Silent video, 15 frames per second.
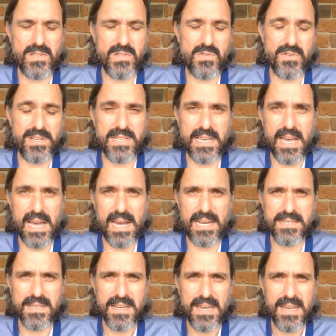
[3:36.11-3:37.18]
three
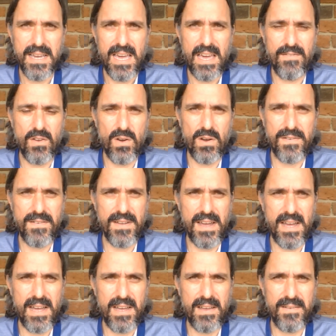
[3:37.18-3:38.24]
cigars have got
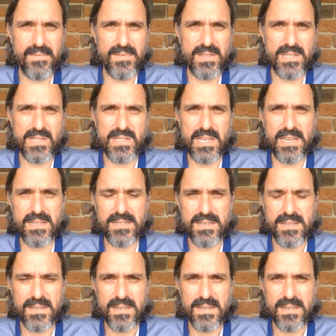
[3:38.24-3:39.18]
distinct